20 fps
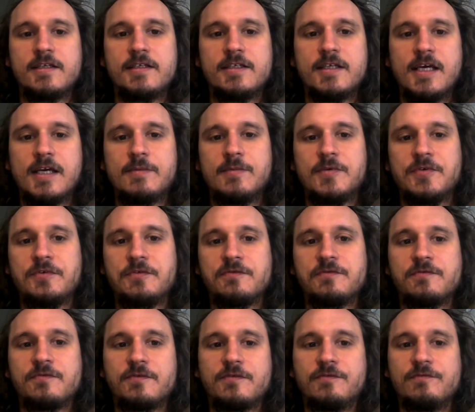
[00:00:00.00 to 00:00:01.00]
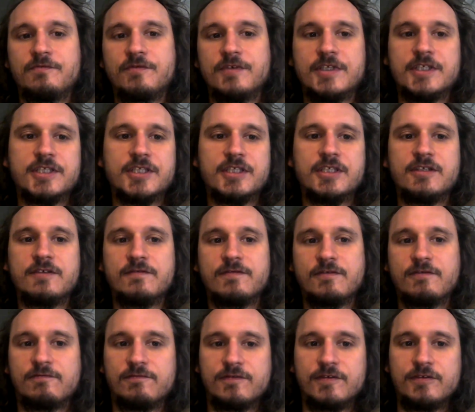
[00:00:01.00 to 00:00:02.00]
type of vision of
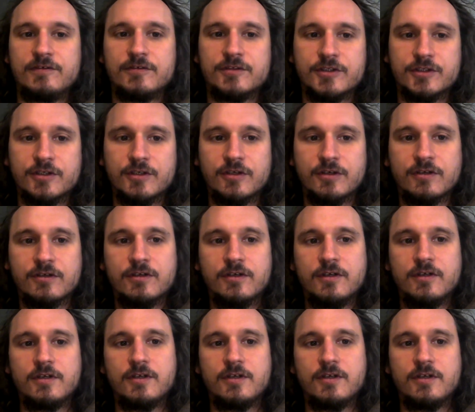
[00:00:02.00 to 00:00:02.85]
the future